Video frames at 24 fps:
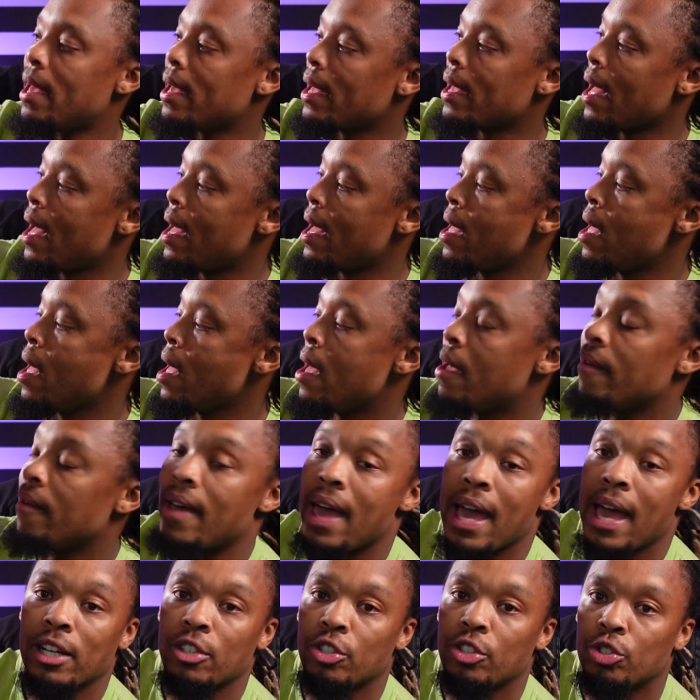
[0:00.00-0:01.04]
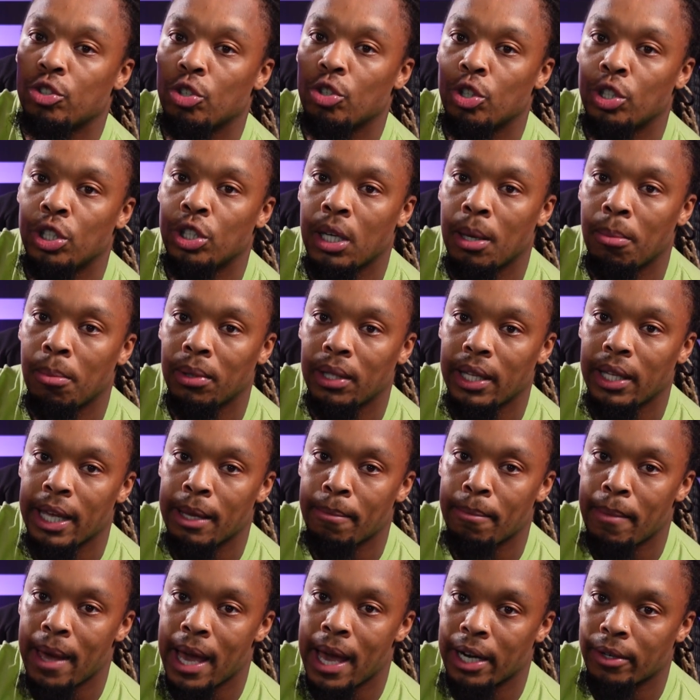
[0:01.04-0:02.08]
I have extra AA
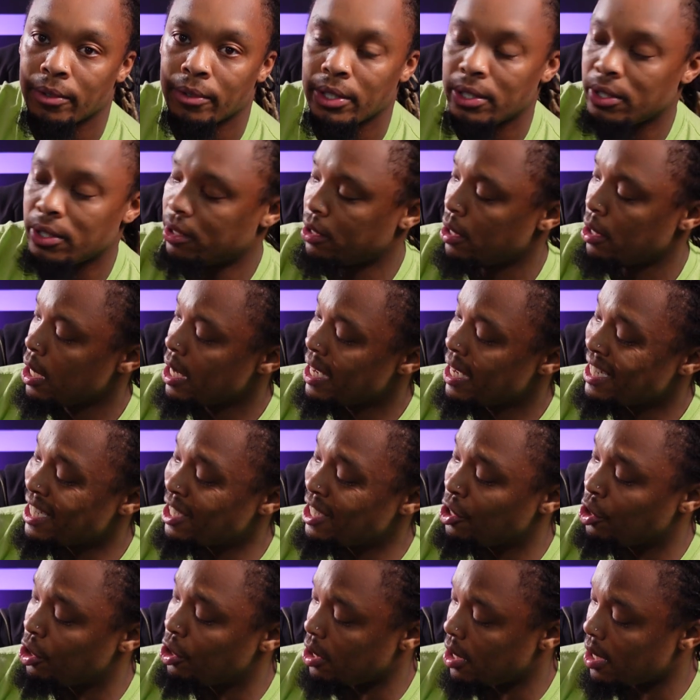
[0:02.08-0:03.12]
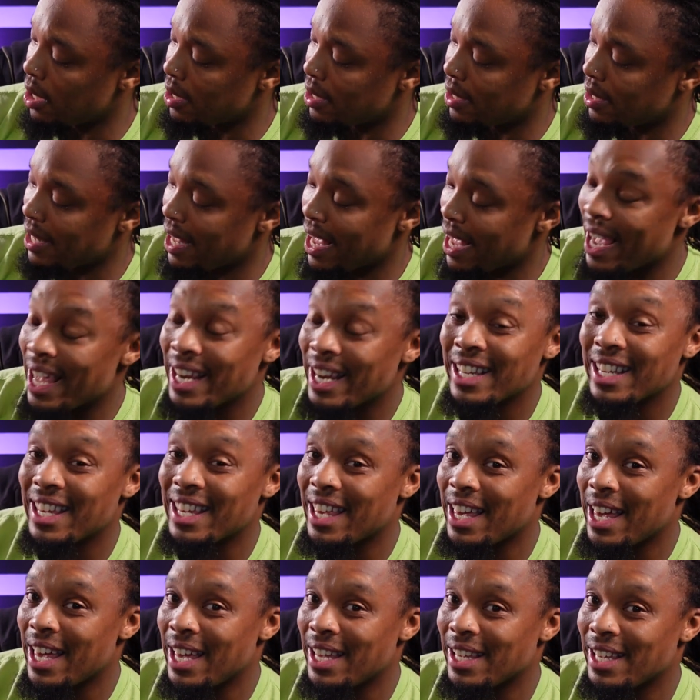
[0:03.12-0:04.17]
batteries, just in
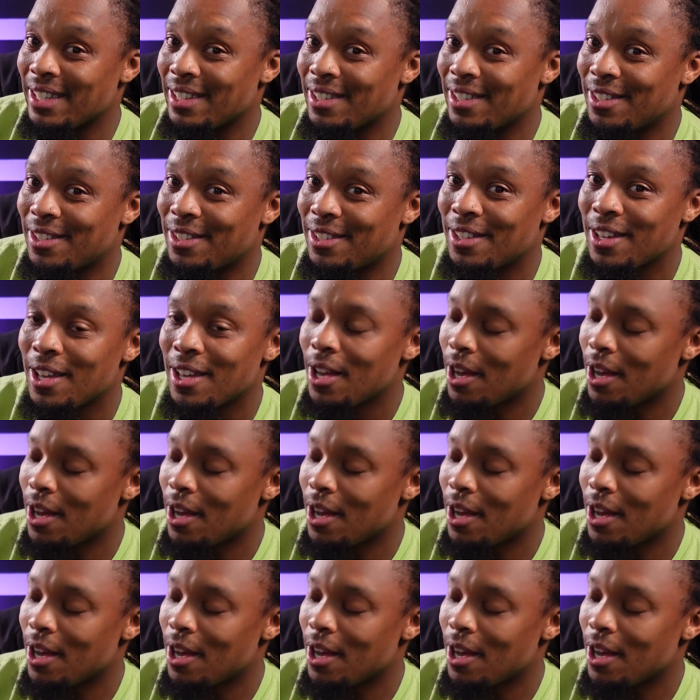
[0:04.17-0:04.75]
case